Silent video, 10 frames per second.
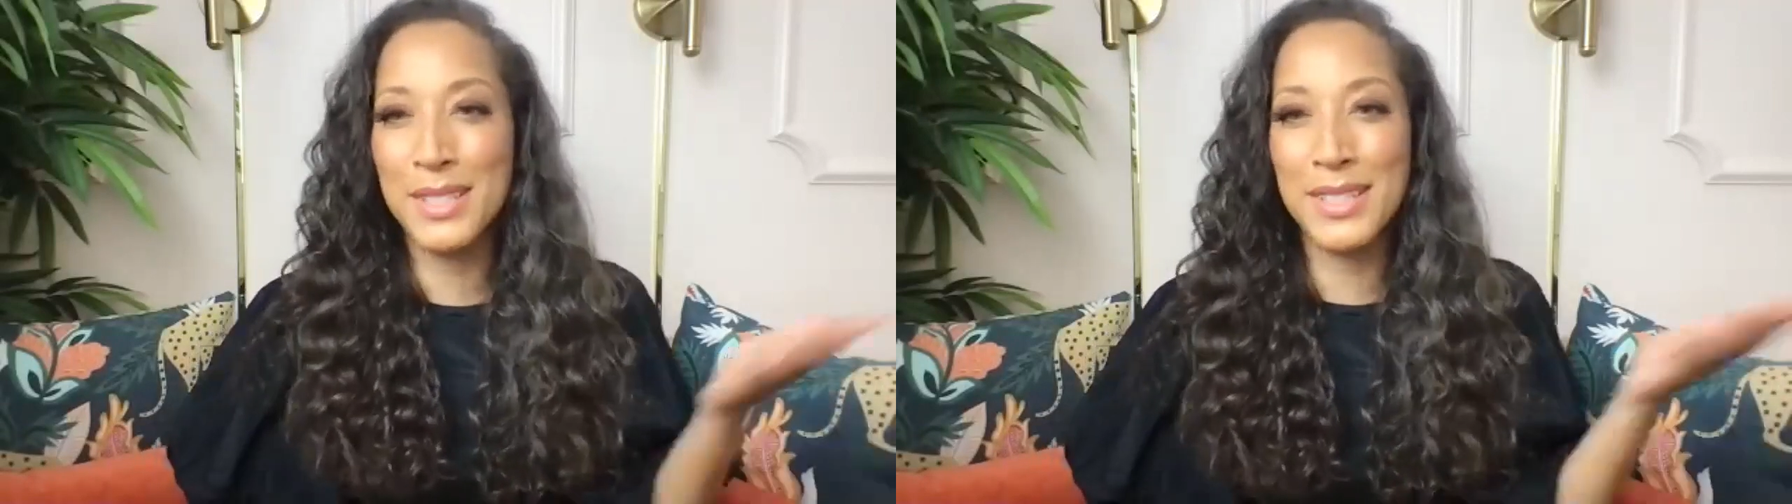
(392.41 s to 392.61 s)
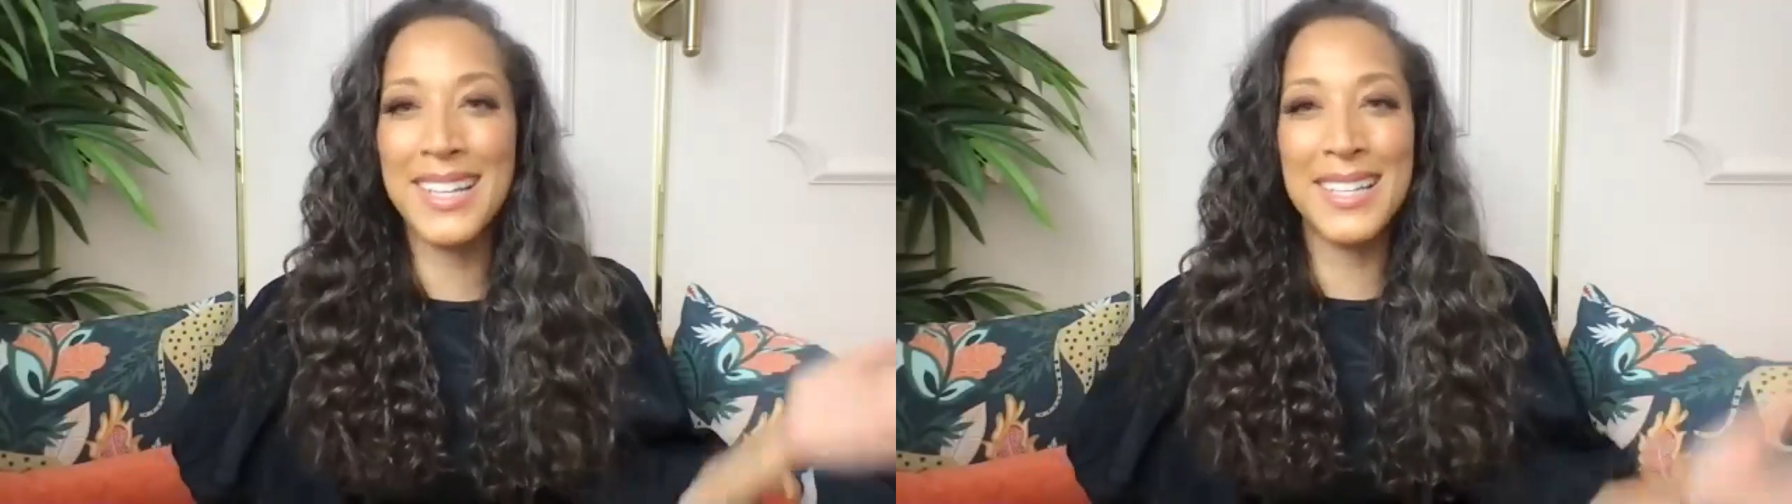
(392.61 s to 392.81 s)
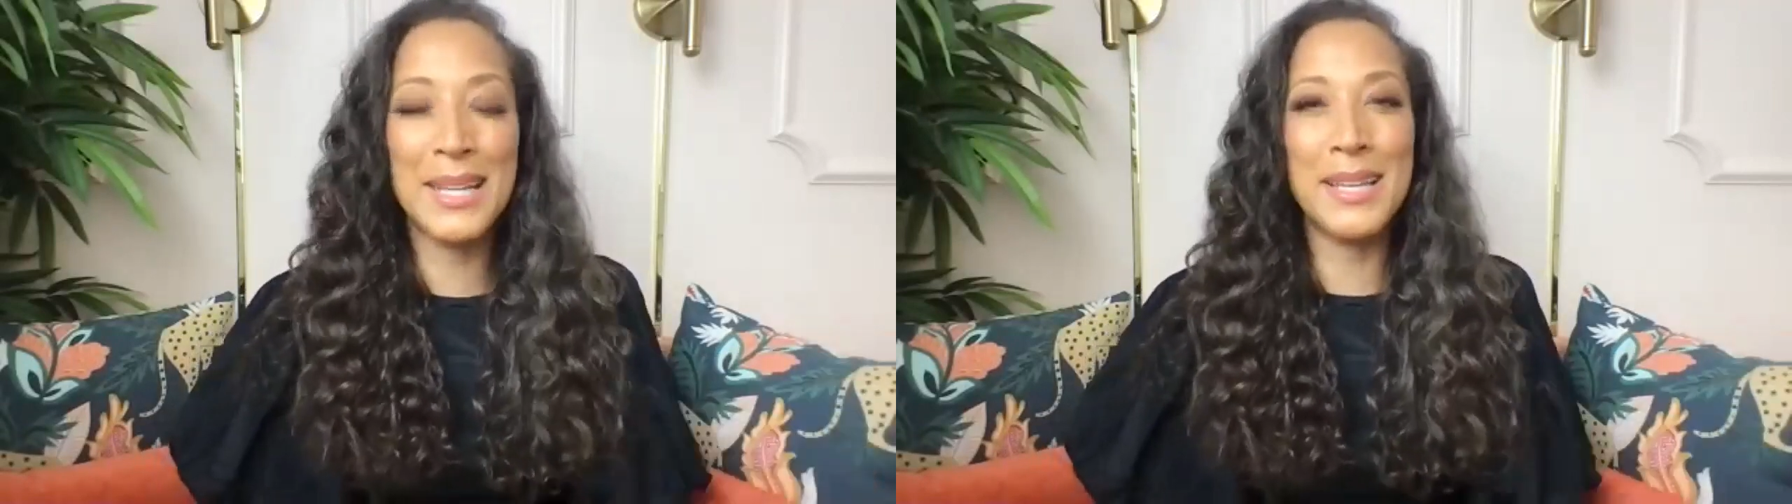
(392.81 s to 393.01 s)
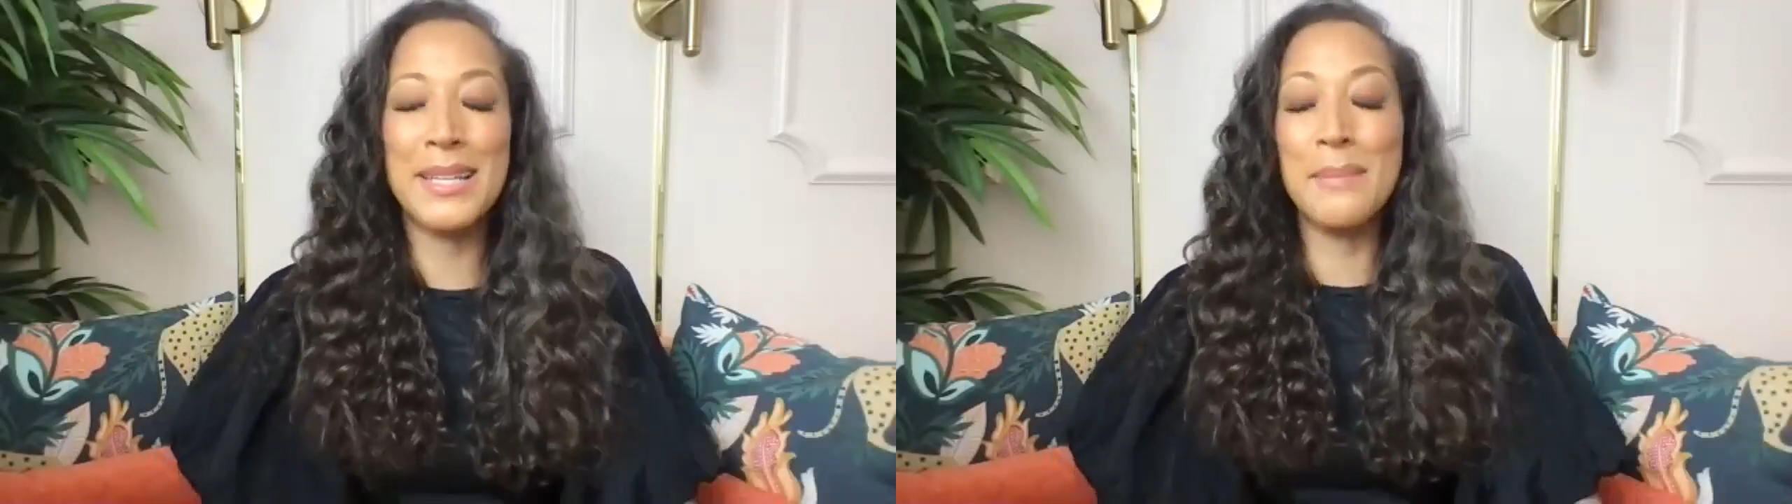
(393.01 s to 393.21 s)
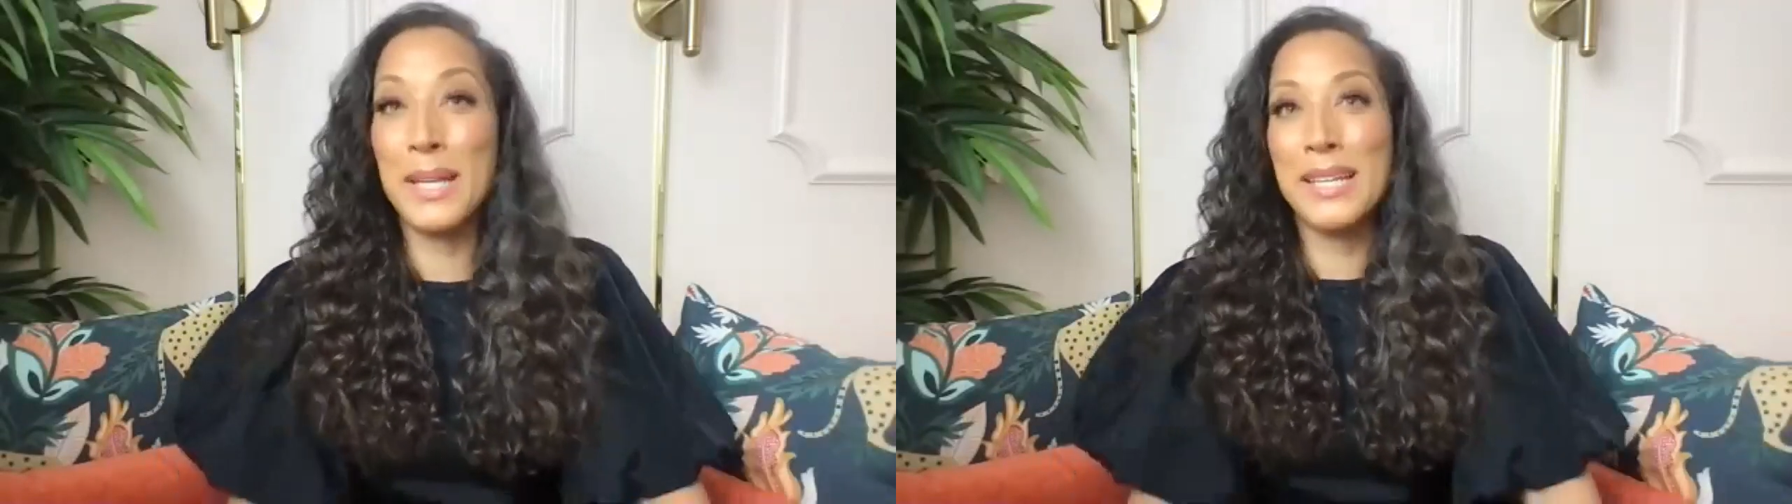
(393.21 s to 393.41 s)

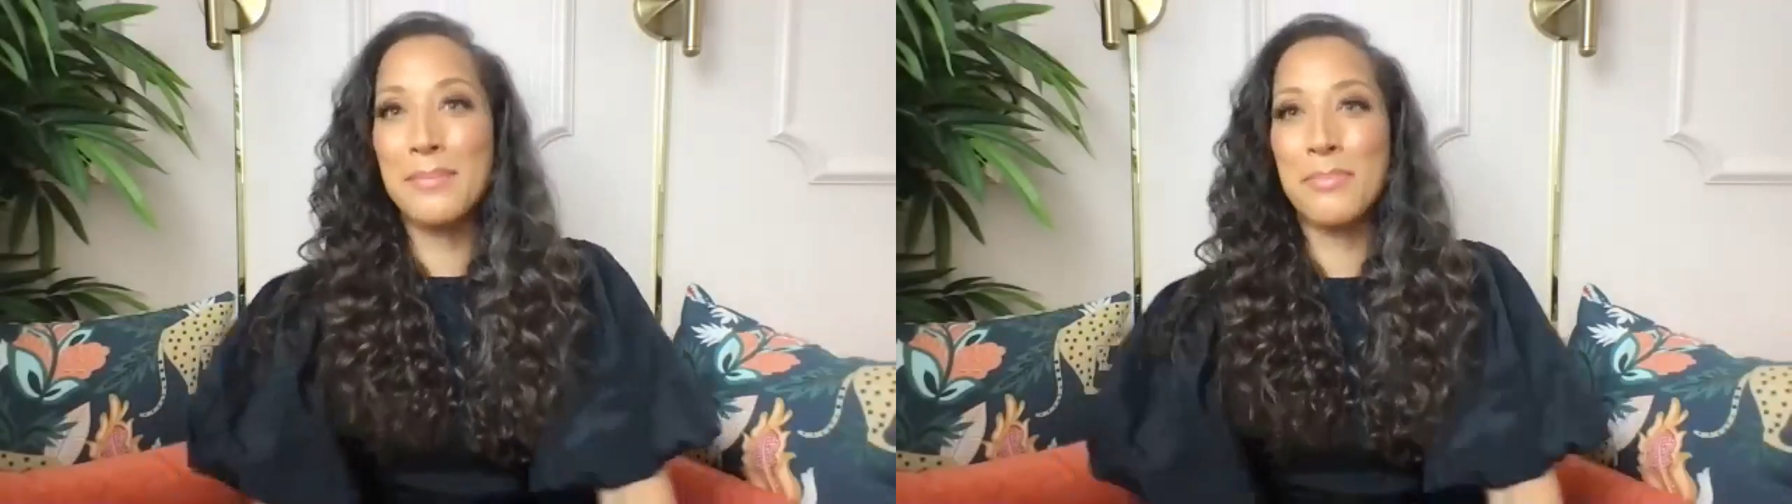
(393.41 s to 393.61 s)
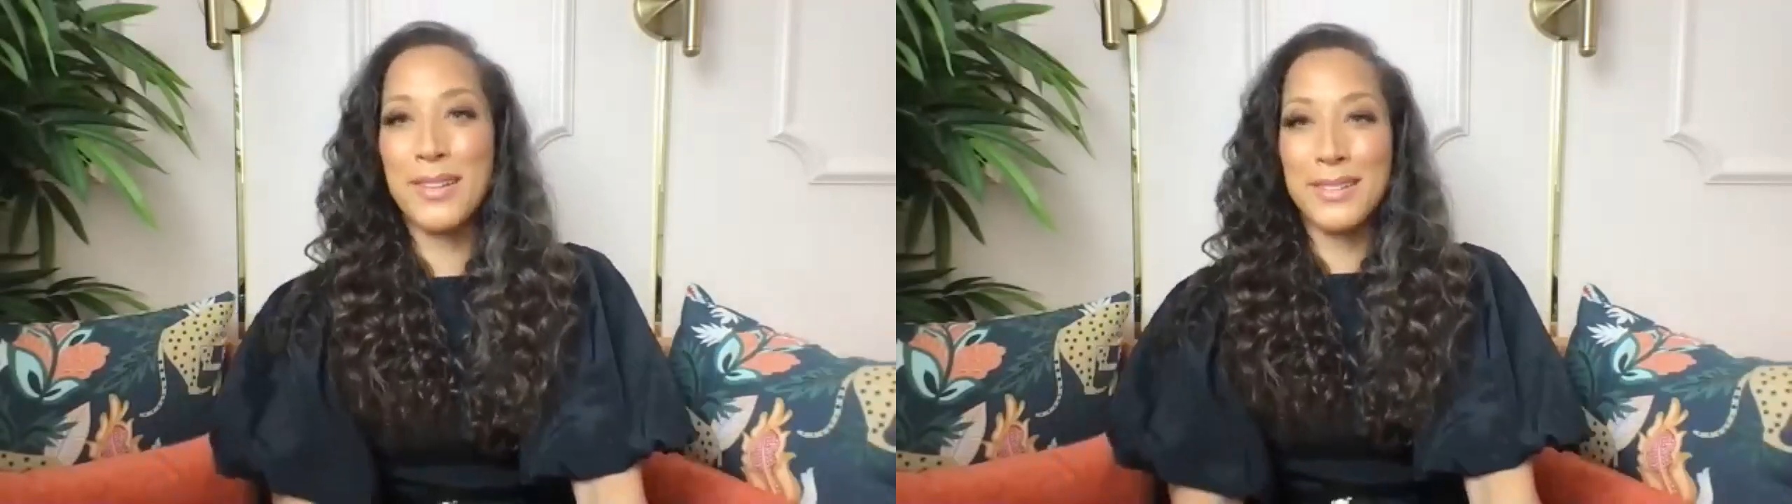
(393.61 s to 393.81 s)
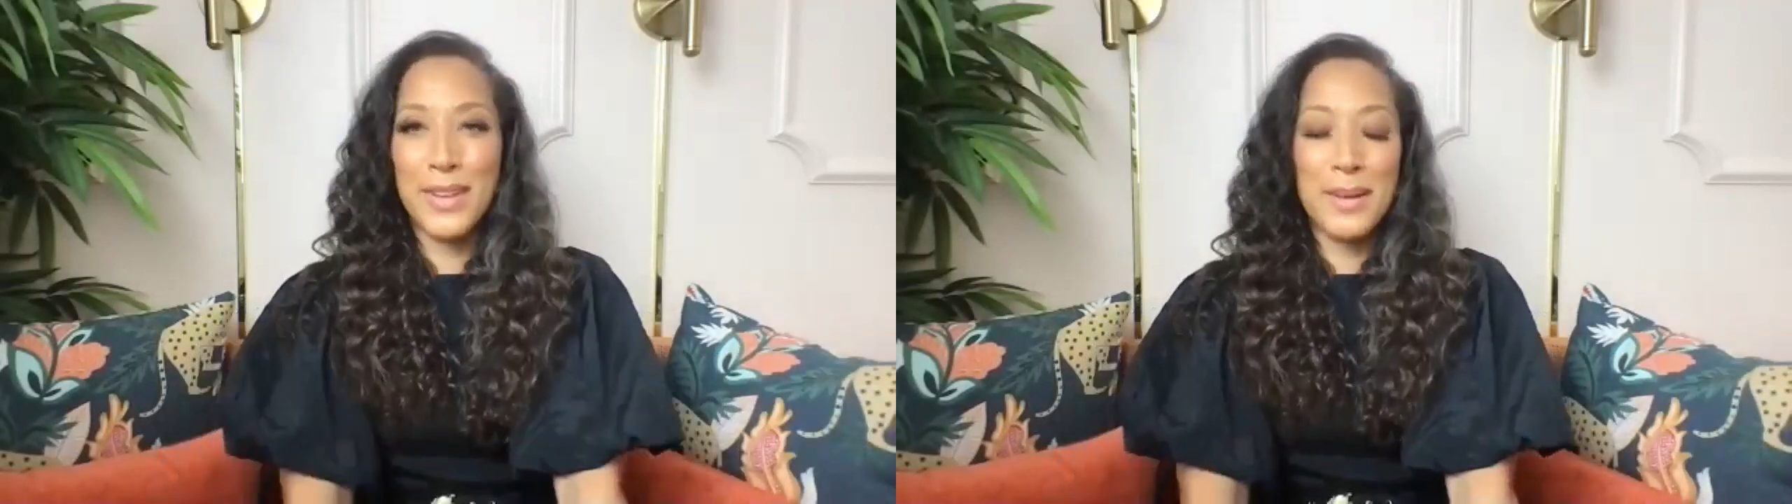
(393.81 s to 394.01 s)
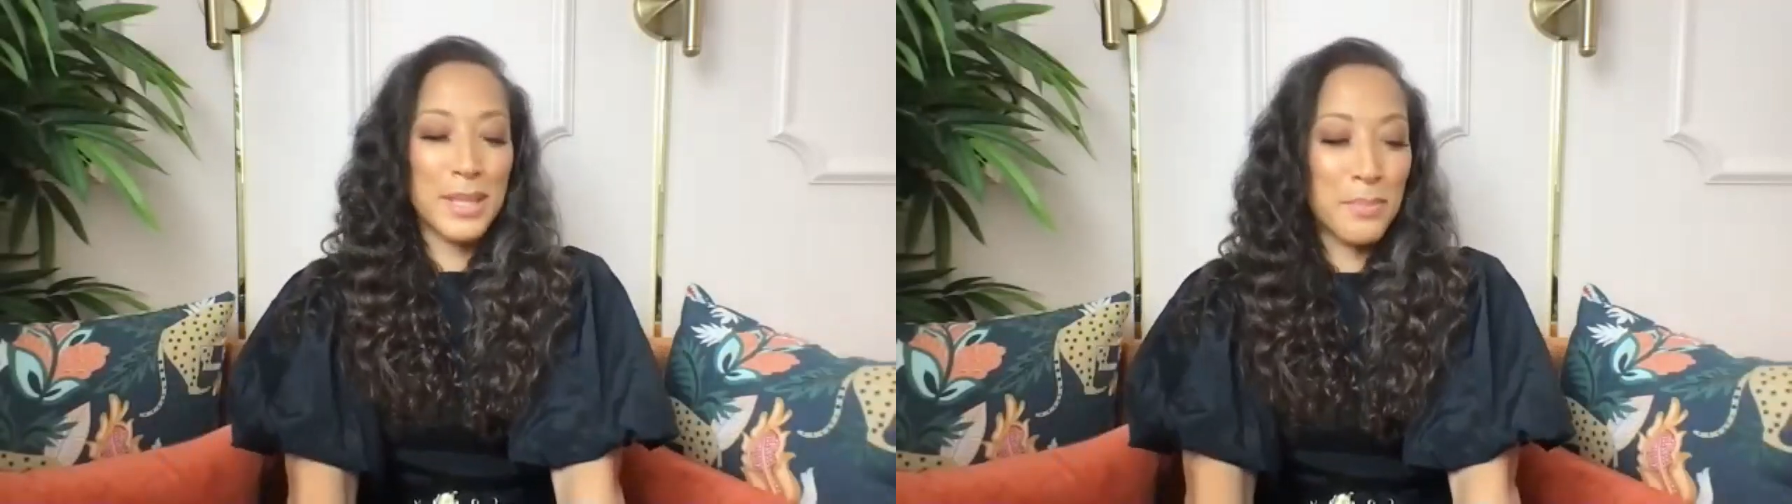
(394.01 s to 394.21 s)
NEP and part of the family.